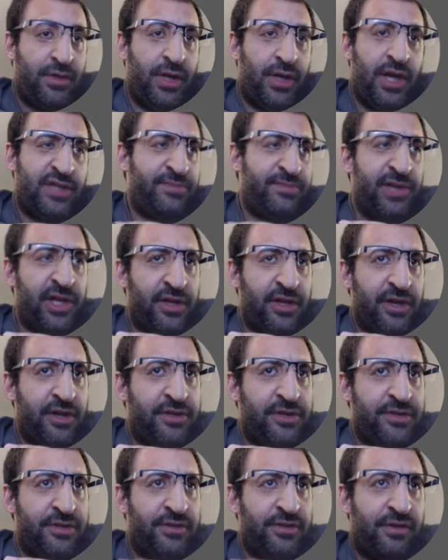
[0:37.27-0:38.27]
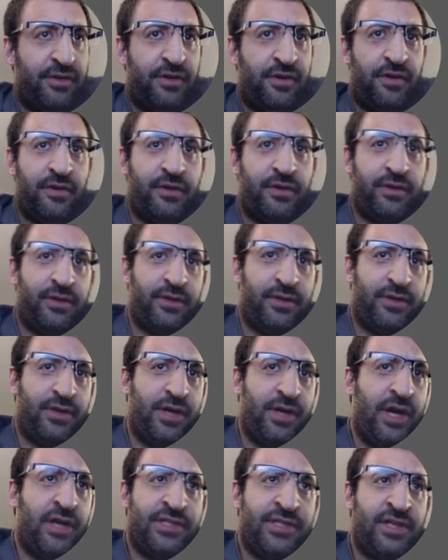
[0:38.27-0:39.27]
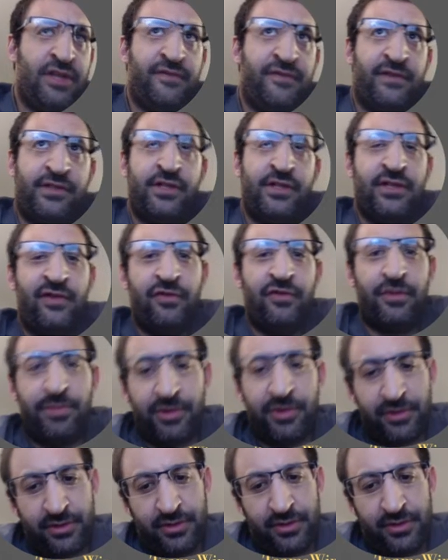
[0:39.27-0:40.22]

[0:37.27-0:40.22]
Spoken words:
as beginners or as advanced developer.